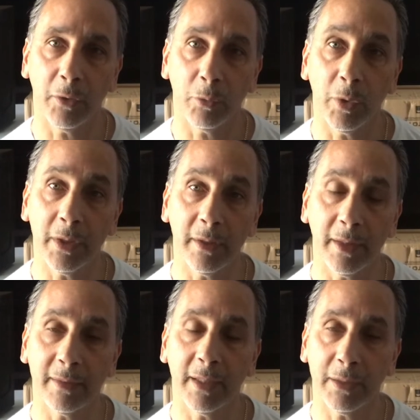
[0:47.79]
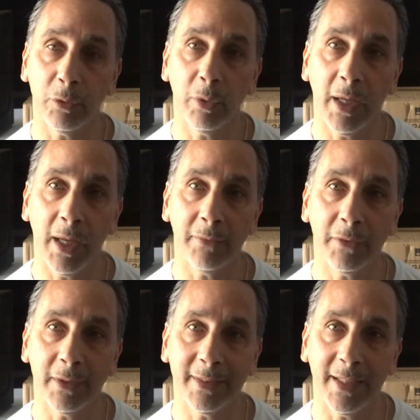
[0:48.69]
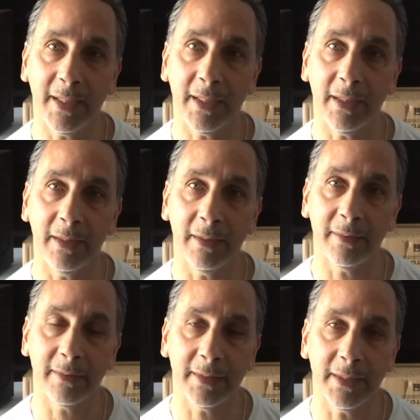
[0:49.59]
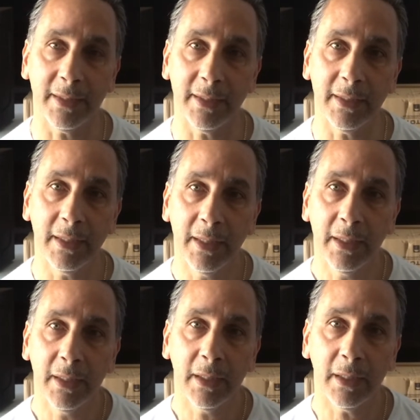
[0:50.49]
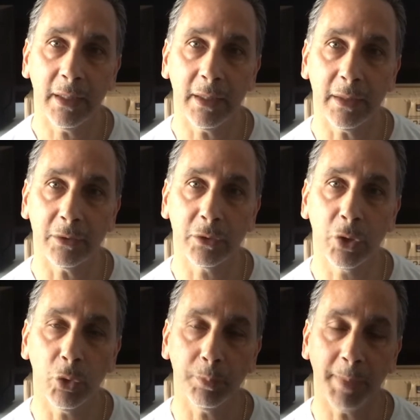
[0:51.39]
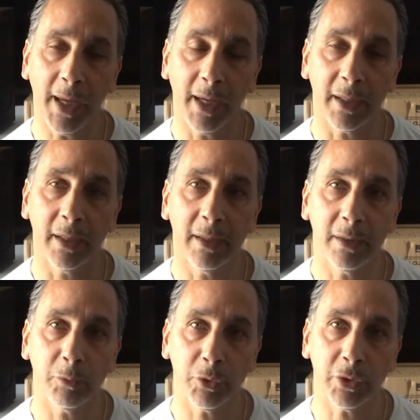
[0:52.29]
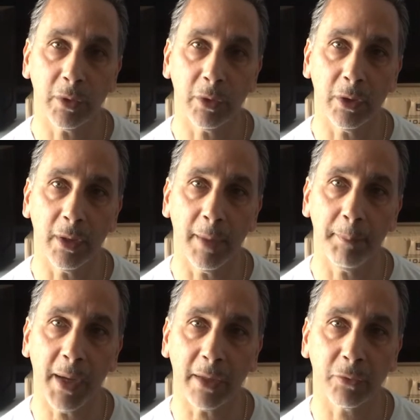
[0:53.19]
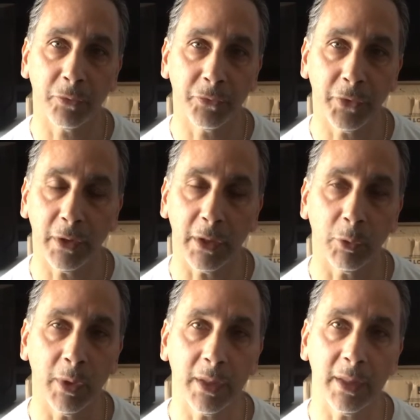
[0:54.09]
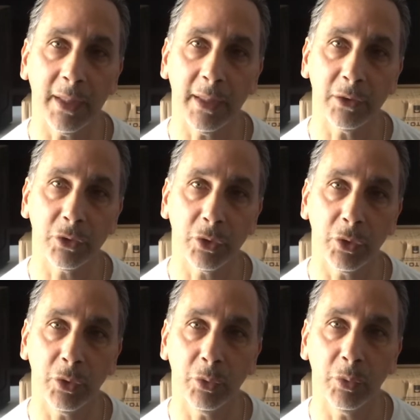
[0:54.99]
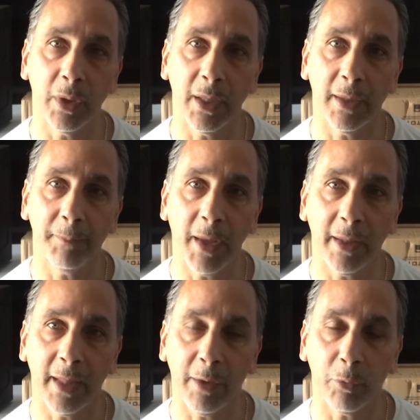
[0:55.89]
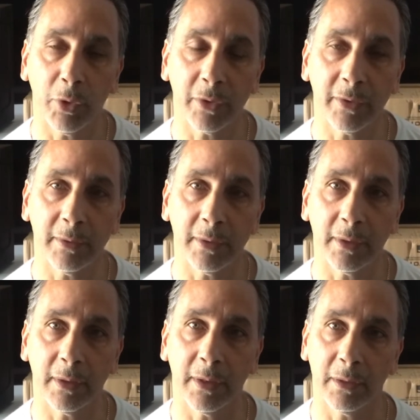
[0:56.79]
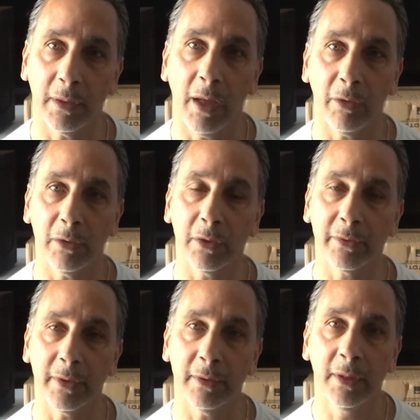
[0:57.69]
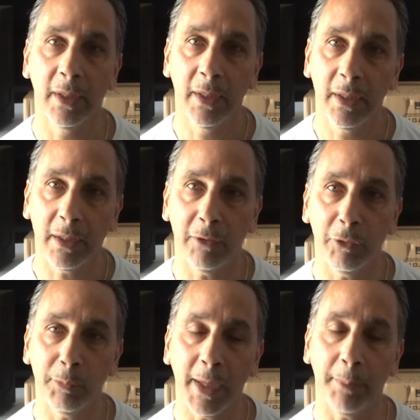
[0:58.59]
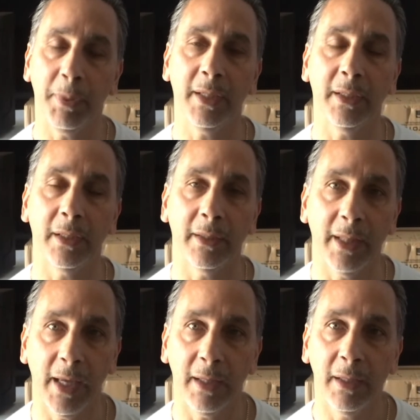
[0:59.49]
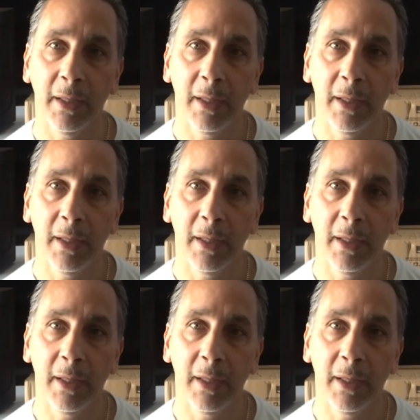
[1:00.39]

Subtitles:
One of the things I do have today is the tote bag, which I'm going to unbox fairly quickly and show you how that works and how it looks and give you my opinion on that.